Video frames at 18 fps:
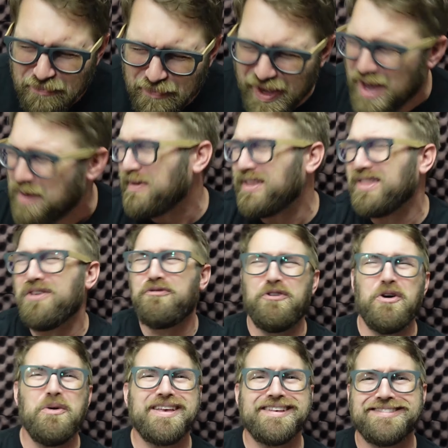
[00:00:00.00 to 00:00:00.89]
keeping the
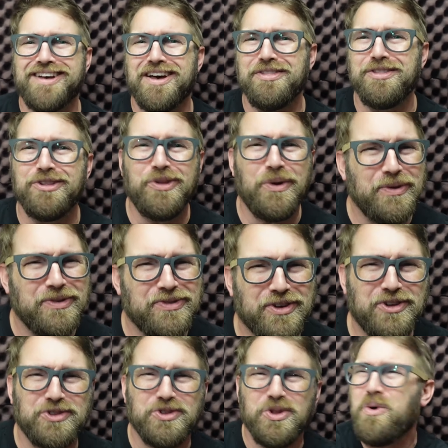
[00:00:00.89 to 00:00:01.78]
focus on the Lord's
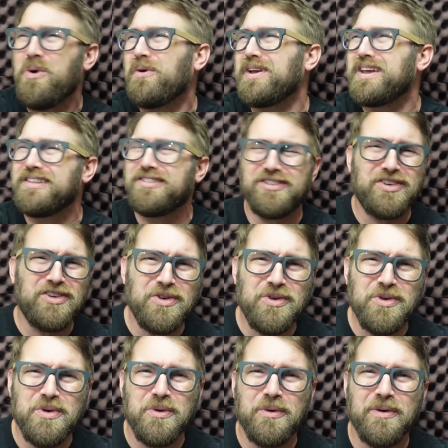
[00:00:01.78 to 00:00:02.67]
glory
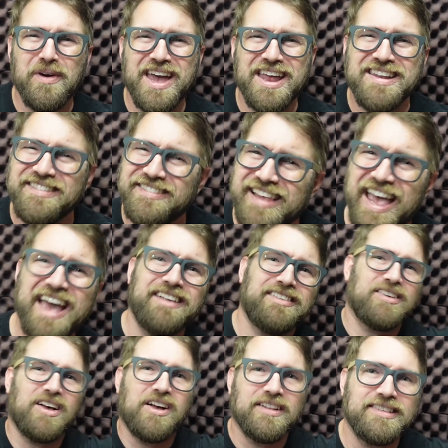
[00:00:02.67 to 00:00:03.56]
too, and his
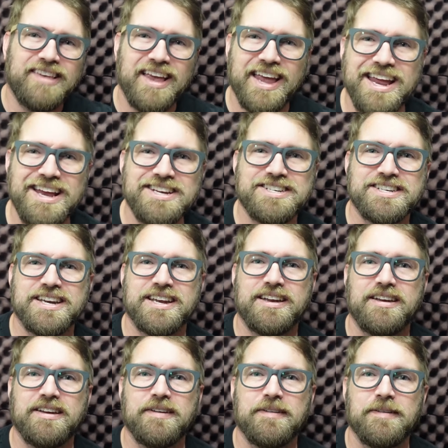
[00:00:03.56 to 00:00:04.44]

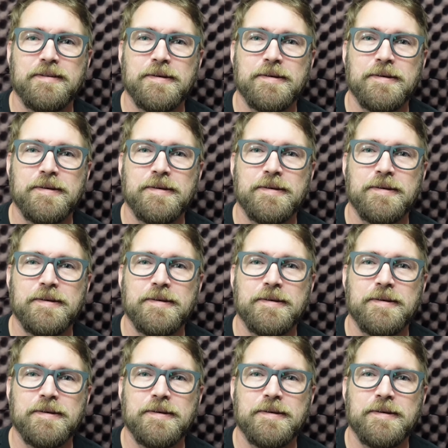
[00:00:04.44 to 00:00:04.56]
exaltation.